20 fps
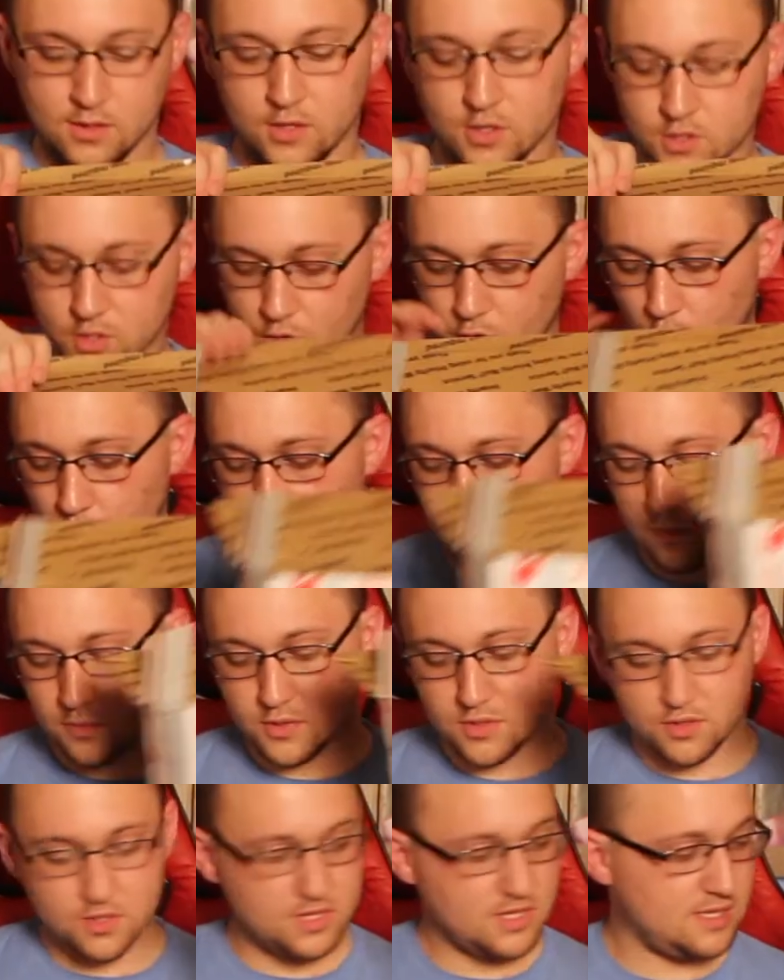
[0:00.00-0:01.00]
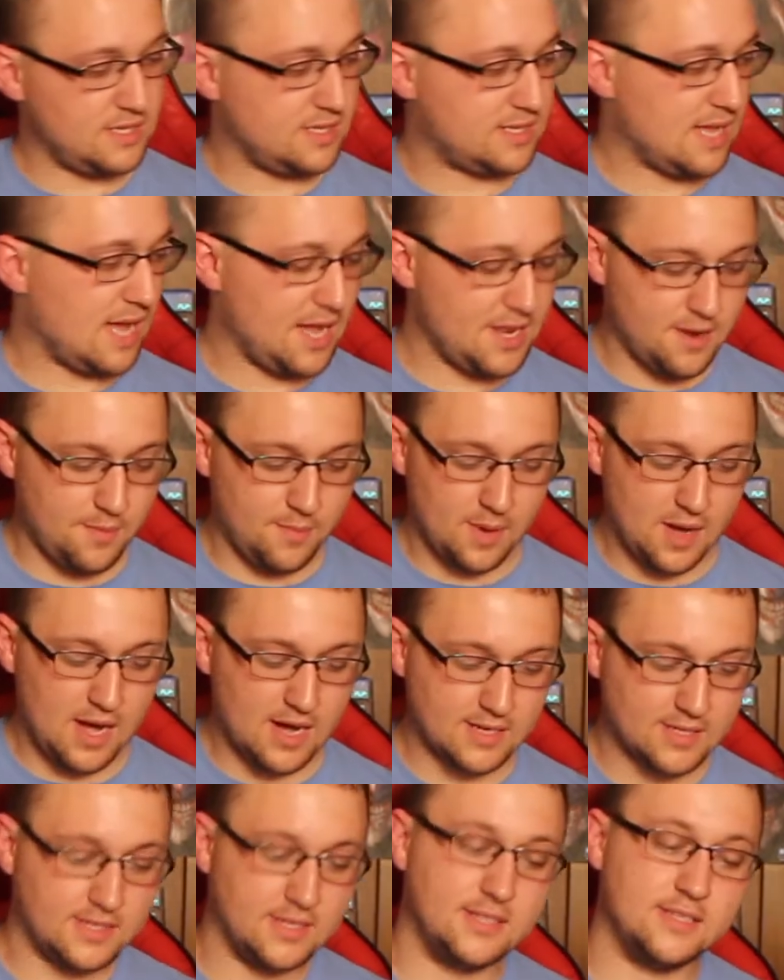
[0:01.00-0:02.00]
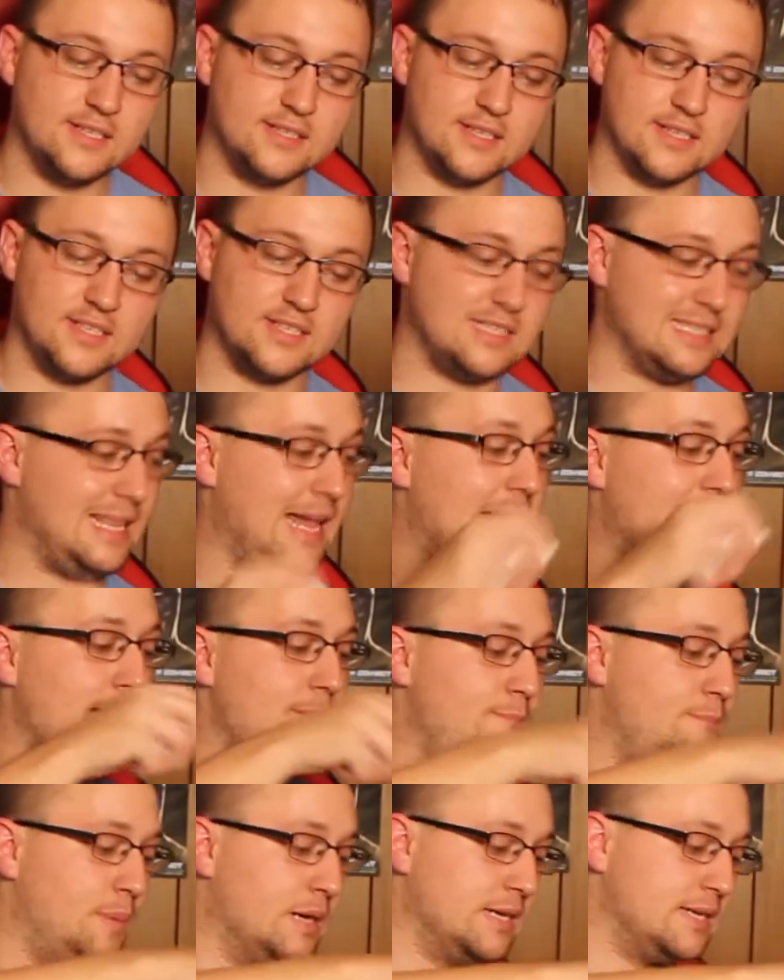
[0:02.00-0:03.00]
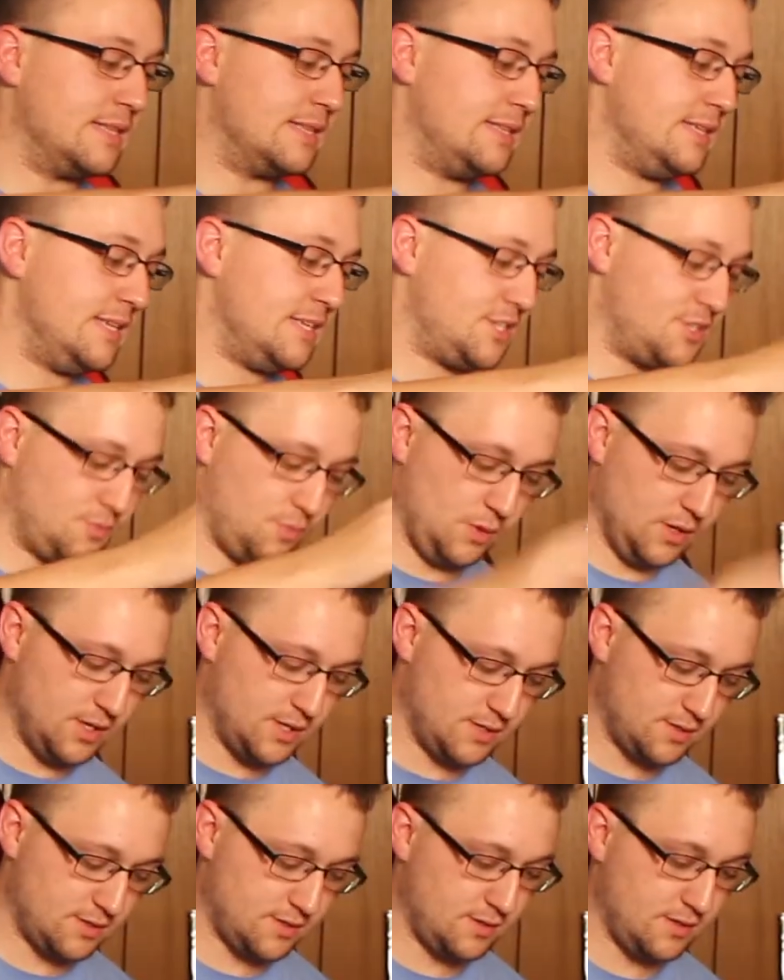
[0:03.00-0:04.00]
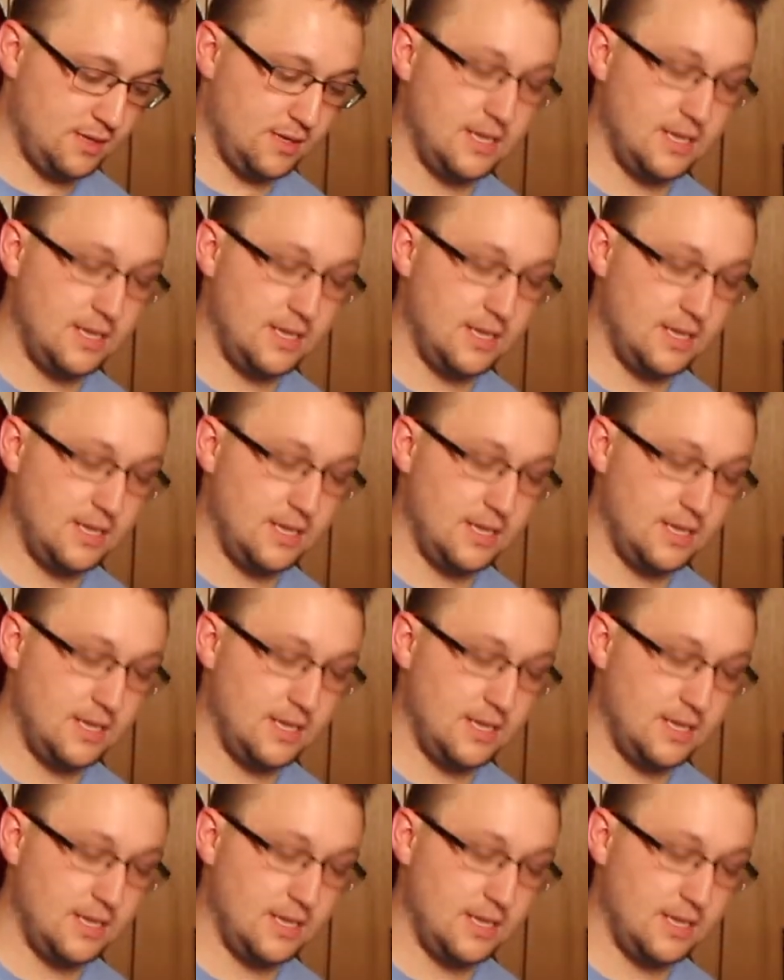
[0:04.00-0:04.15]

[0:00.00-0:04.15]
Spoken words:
So normally when you see these kind of boxes, it's a slab, but this one,